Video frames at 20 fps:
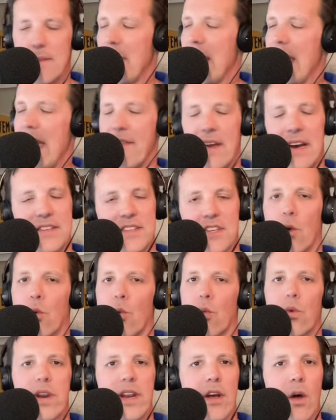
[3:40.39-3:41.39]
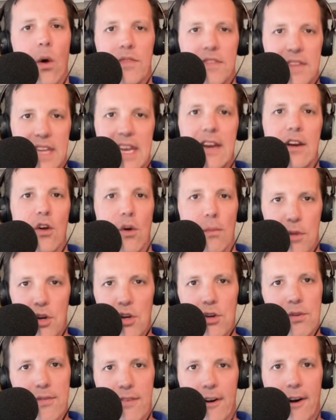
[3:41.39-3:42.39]
man, that's a real needle
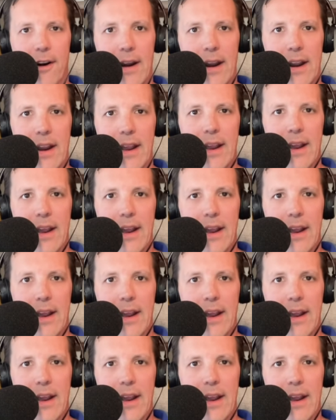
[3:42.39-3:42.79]
mover